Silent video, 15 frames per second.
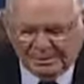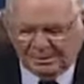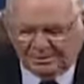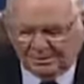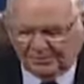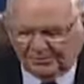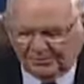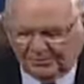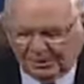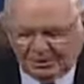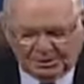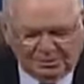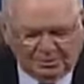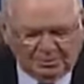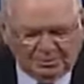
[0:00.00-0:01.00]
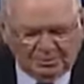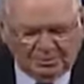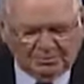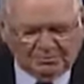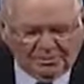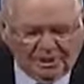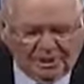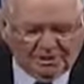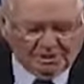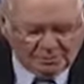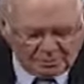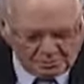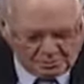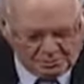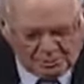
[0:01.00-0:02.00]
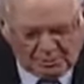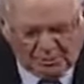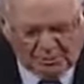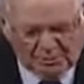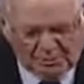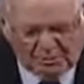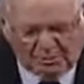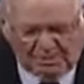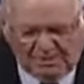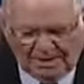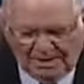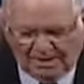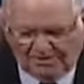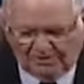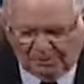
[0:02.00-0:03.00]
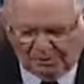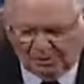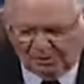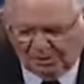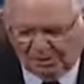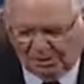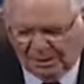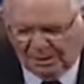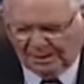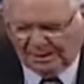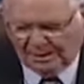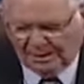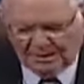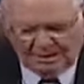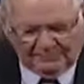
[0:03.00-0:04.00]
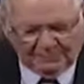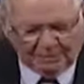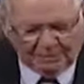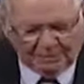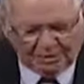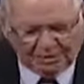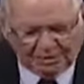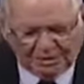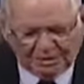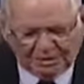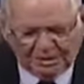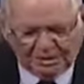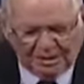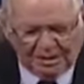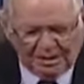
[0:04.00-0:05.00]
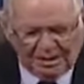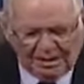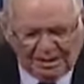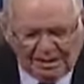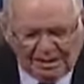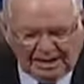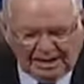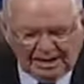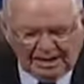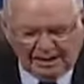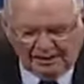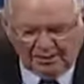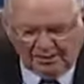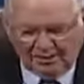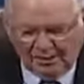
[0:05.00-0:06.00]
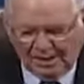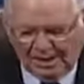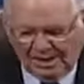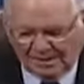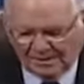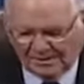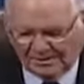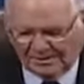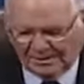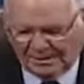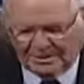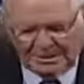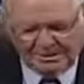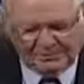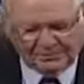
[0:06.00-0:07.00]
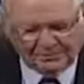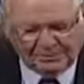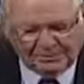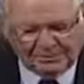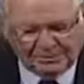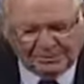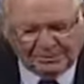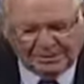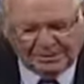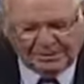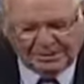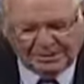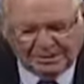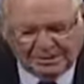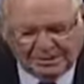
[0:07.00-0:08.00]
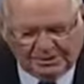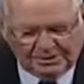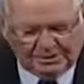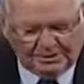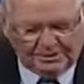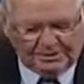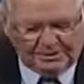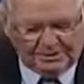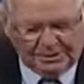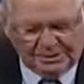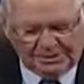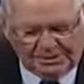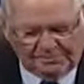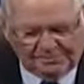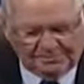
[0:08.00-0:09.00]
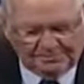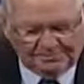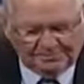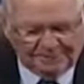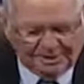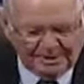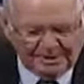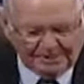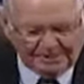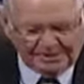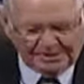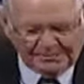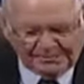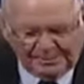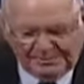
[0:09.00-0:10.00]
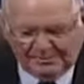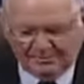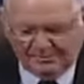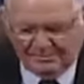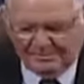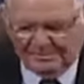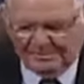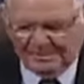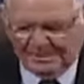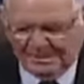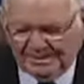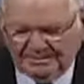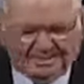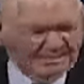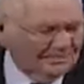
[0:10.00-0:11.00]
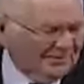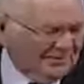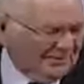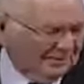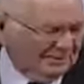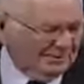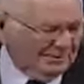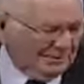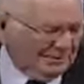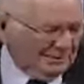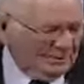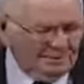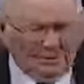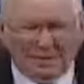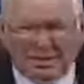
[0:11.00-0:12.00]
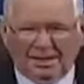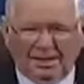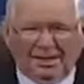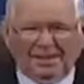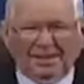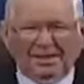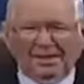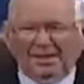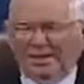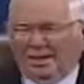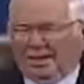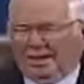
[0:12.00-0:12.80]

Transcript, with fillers: Thank you for teaching the Word of God. You are welcome. I have learned a lot. I have a question. How and why does an evil spirit get into your body? Please pray for me and my family. We can do that, Eddie.